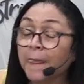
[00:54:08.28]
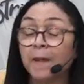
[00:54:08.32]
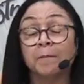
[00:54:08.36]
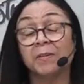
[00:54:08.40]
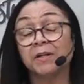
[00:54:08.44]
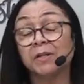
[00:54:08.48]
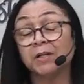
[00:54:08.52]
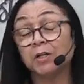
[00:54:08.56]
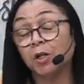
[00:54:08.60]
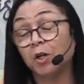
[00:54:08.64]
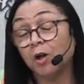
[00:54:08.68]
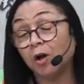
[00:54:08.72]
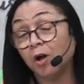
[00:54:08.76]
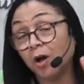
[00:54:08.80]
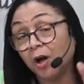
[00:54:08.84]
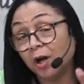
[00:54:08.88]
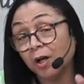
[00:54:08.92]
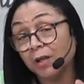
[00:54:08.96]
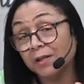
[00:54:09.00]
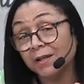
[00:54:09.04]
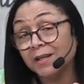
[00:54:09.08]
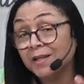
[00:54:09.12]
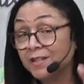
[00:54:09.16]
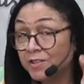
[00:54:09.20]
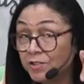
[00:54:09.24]
But
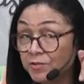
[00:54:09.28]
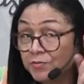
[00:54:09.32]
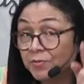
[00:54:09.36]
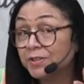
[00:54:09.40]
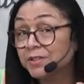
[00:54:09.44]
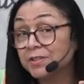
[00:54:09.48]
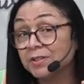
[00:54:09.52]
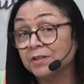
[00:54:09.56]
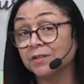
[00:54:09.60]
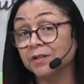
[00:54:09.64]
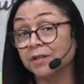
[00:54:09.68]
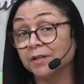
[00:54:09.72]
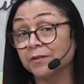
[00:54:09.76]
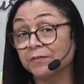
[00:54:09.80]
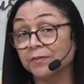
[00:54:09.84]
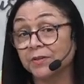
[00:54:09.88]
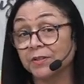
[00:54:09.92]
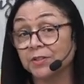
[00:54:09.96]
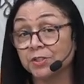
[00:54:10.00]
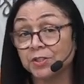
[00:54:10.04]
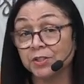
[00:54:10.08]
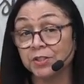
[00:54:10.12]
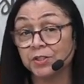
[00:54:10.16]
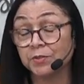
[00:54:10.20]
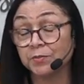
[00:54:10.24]
God is returning for
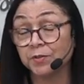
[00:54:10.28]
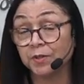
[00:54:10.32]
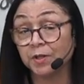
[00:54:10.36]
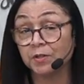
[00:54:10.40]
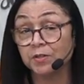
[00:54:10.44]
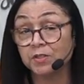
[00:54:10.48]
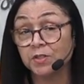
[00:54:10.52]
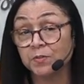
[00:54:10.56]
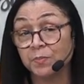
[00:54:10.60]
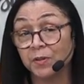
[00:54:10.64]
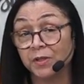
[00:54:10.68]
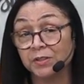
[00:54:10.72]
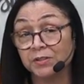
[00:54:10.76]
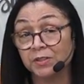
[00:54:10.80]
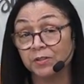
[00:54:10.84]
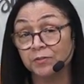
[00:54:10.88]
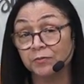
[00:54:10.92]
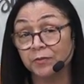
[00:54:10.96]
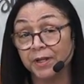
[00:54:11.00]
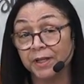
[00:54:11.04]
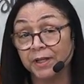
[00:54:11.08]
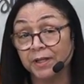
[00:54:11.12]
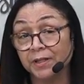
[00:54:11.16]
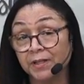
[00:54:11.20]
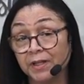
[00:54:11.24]
church without spot and
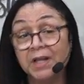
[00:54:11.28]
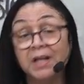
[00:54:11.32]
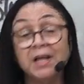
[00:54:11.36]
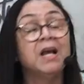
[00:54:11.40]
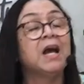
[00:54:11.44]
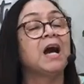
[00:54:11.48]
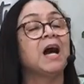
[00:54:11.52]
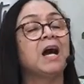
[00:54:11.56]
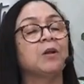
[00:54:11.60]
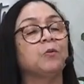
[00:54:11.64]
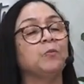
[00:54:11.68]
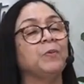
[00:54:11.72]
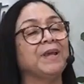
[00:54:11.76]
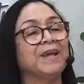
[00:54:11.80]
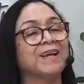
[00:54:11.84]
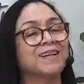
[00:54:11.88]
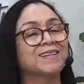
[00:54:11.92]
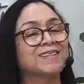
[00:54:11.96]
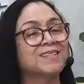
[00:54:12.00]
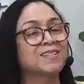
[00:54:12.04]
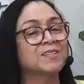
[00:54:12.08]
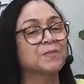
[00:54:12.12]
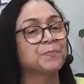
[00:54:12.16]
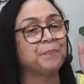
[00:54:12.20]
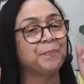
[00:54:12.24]
wrinkle, and we
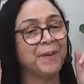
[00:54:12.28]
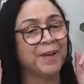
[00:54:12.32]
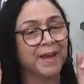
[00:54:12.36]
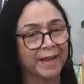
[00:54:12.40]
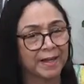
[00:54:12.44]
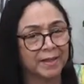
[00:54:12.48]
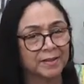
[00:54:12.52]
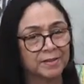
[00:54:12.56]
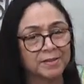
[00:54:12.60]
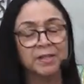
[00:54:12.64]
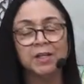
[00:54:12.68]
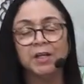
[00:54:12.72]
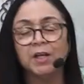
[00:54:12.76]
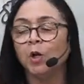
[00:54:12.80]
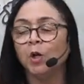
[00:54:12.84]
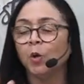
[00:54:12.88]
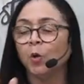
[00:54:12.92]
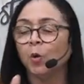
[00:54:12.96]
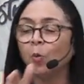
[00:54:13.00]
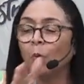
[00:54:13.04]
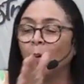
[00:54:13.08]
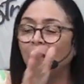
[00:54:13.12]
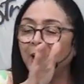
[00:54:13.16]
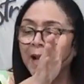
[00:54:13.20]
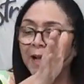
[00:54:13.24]
expect
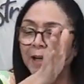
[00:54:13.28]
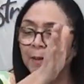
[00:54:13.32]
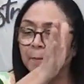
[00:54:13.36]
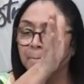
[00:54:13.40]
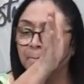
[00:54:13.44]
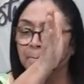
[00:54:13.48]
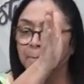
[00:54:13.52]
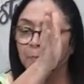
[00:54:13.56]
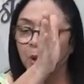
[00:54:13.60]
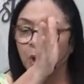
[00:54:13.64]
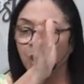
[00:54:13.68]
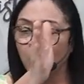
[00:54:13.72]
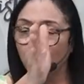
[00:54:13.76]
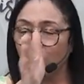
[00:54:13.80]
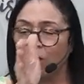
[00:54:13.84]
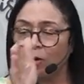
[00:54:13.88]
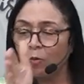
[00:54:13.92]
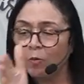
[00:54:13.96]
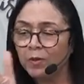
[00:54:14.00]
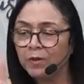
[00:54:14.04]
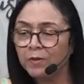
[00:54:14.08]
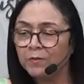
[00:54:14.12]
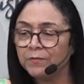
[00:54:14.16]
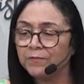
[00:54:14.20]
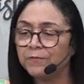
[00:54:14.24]
while more
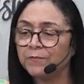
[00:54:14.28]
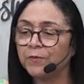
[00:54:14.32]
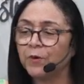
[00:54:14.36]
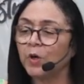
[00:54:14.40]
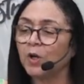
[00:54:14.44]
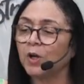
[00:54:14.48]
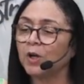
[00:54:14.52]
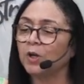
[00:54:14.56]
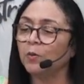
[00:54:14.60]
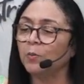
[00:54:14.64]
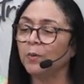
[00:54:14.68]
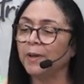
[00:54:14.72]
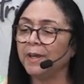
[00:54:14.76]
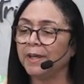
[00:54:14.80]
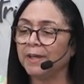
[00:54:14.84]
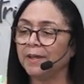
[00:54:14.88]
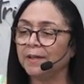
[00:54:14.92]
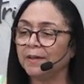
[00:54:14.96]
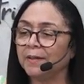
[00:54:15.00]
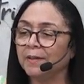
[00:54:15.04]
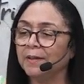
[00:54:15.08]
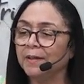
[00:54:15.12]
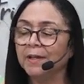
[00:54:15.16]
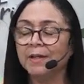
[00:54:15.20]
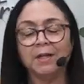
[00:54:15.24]
will fall away,
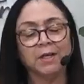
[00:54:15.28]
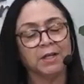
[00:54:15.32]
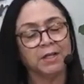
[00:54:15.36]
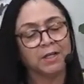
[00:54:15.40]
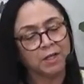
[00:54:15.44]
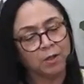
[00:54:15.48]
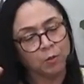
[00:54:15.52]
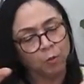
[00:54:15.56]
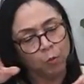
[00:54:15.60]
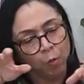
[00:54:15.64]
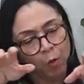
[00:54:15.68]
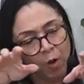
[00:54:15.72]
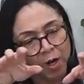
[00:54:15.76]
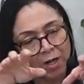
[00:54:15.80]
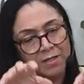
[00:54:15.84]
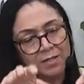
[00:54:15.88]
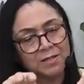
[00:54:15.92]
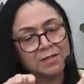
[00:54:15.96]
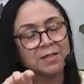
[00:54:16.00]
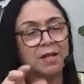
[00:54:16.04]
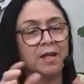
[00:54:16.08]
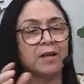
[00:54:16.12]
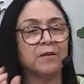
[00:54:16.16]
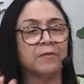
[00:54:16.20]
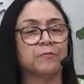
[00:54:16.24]
the ones
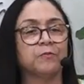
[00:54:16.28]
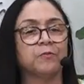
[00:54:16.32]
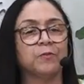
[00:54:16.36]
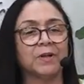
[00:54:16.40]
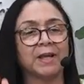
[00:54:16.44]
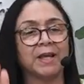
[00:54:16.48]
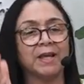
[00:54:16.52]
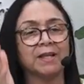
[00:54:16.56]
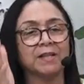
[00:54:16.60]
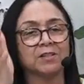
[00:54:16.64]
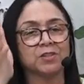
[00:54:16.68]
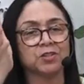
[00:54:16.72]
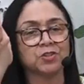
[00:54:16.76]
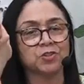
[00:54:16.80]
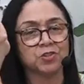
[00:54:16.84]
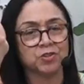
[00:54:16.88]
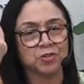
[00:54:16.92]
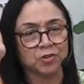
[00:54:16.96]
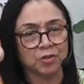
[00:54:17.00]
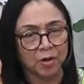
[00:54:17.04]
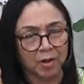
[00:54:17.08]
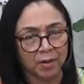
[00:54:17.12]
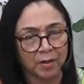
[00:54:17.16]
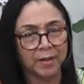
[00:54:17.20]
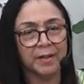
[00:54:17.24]
left will get
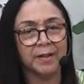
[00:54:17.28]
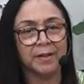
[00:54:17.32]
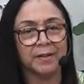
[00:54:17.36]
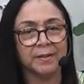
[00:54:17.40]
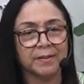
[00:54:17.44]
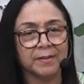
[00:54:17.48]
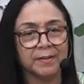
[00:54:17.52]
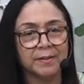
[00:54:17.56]
stronger.